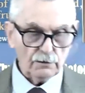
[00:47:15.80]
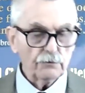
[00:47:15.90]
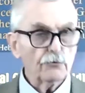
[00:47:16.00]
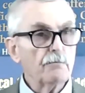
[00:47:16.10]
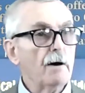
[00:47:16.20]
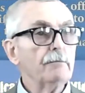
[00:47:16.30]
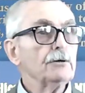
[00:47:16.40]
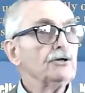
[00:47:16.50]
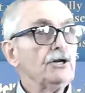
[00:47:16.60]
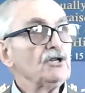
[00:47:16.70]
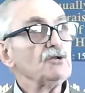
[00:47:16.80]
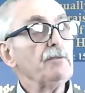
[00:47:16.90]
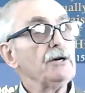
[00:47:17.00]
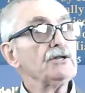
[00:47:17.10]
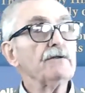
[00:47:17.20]
Remember, Jesus
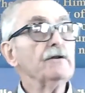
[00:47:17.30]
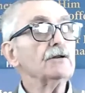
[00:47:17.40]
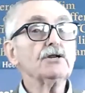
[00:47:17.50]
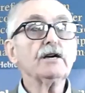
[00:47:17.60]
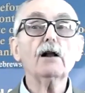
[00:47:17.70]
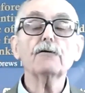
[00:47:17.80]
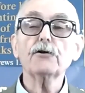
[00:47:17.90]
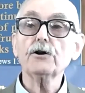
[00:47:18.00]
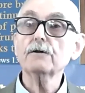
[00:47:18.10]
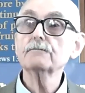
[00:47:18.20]
persevered to Calvary,